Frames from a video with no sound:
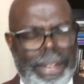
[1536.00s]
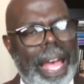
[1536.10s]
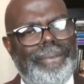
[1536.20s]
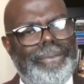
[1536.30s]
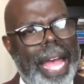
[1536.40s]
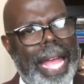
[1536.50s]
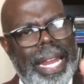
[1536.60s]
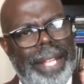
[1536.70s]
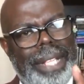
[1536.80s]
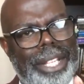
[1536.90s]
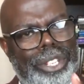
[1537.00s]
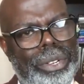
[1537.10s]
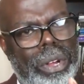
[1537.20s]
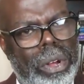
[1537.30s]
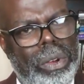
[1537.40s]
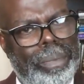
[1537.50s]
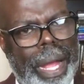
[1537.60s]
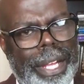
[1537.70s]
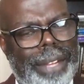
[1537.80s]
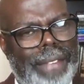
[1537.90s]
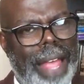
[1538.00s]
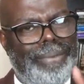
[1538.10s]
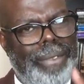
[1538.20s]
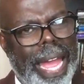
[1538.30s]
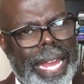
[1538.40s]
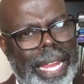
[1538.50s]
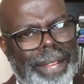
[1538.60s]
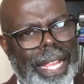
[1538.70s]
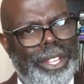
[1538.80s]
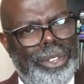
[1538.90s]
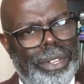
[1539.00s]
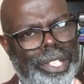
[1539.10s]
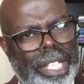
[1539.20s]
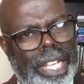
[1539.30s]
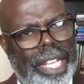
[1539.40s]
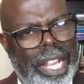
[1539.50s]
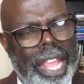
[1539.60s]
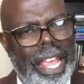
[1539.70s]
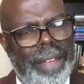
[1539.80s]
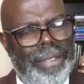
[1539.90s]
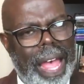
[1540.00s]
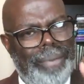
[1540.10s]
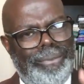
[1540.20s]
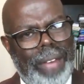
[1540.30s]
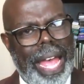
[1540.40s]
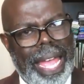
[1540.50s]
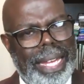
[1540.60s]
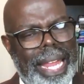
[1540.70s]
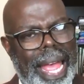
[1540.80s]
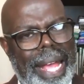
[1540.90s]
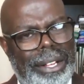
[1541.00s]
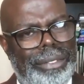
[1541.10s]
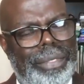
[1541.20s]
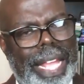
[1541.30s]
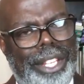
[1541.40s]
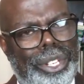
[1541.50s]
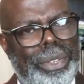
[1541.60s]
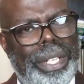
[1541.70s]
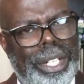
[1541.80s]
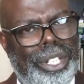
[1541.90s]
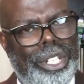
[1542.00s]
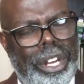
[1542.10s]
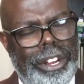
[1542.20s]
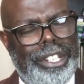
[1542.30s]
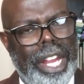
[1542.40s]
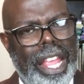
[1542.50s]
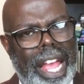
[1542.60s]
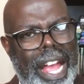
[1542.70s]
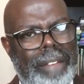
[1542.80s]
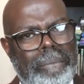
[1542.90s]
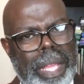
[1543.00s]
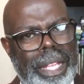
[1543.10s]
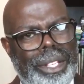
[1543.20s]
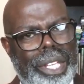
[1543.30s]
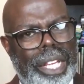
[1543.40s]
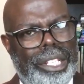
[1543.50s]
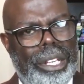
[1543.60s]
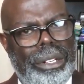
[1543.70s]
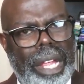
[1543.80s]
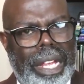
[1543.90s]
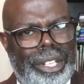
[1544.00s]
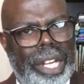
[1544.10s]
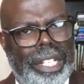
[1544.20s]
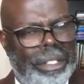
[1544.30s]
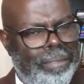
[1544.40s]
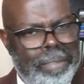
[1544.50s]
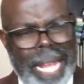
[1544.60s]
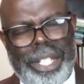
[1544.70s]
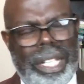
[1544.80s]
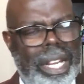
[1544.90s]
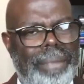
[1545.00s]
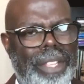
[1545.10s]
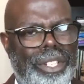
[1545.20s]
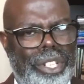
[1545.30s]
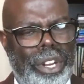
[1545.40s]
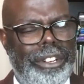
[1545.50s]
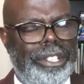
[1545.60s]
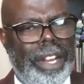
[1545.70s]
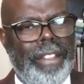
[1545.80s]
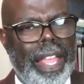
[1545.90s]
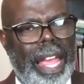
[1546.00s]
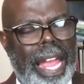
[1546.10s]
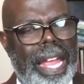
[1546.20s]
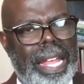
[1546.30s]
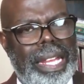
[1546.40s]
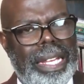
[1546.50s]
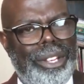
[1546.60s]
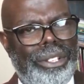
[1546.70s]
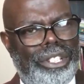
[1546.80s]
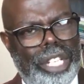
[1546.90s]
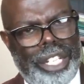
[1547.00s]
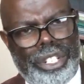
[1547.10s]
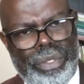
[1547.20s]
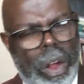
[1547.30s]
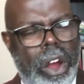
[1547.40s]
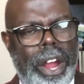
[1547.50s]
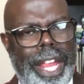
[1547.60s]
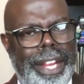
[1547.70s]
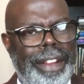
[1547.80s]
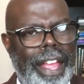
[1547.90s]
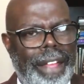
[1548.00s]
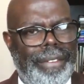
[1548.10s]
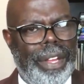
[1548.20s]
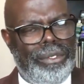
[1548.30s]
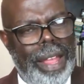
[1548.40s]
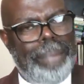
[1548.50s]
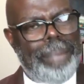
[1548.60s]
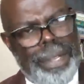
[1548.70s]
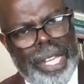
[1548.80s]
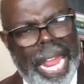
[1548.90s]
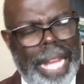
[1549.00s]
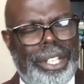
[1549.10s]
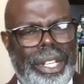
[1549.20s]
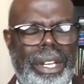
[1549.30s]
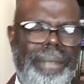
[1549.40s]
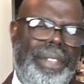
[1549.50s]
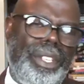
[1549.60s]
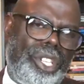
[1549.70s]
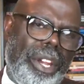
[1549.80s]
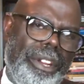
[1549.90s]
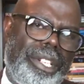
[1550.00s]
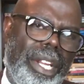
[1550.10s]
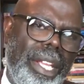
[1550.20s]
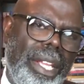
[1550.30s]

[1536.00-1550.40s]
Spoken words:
I find out that you're a whoremonger, if I find out that you're a sissy, if I find out that you're in the church, I mean just messing up the church and you're destroying the reputation of the church.